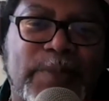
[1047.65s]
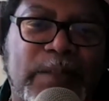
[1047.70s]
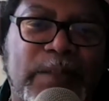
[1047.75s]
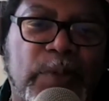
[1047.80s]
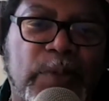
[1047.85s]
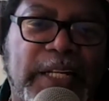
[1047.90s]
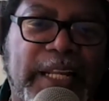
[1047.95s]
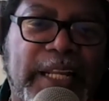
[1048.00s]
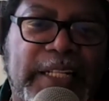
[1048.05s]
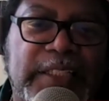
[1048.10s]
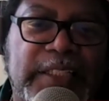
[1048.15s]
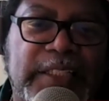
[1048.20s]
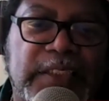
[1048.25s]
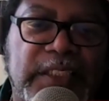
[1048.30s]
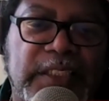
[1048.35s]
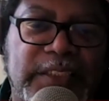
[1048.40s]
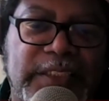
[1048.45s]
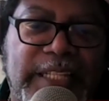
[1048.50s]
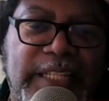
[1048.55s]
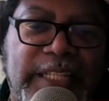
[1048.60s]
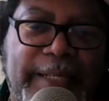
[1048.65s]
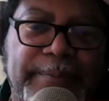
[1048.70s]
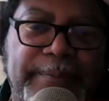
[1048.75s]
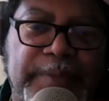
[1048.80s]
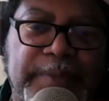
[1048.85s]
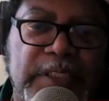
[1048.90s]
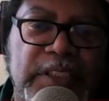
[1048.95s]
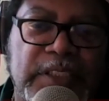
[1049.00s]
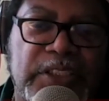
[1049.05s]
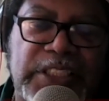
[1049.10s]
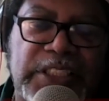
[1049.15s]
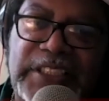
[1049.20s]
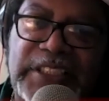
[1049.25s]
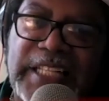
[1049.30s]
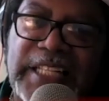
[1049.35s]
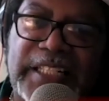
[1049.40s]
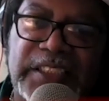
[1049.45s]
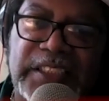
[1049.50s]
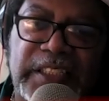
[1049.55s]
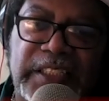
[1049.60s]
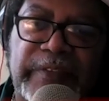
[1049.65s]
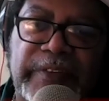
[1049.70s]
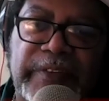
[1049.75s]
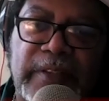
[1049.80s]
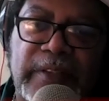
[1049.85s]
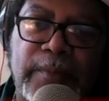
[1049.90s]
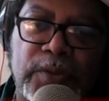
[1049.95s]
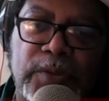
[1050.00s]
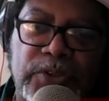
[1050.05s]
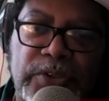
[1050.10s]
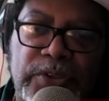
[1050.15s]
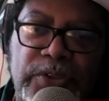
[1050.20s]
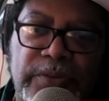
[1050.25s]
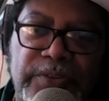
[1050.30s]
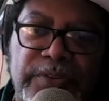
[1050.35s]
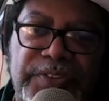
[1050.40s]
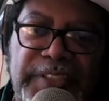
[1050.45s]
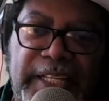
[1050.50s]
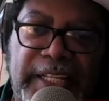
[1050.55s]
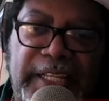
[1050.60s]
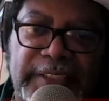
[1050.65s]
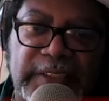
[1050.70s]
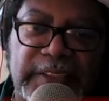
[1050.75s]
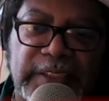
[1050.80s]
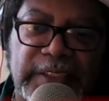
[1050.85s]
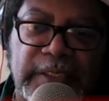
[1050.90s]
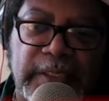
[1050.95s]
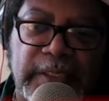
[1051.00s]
With each attempt, she's at a different emotional state,